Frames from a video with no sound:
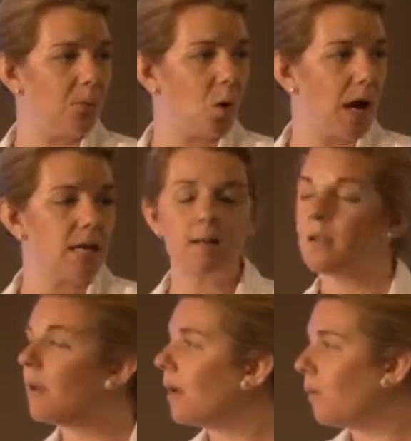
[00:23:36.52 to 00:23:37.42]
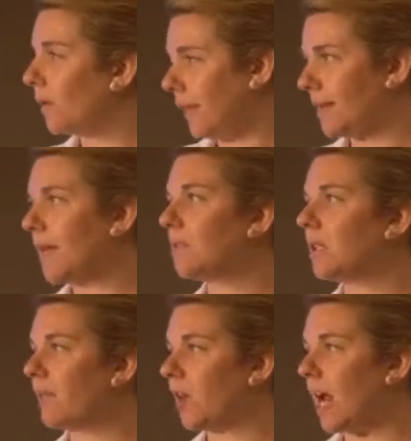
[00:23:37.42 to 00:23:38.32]
1, with the
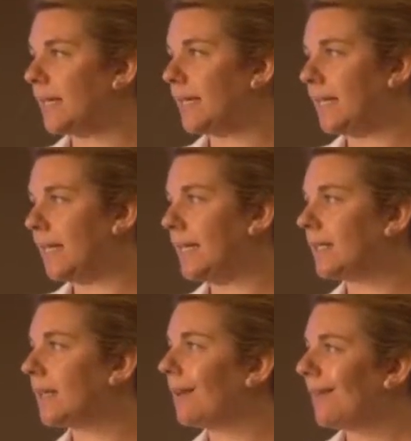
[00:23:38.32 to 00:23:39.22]
exception of your SCDs,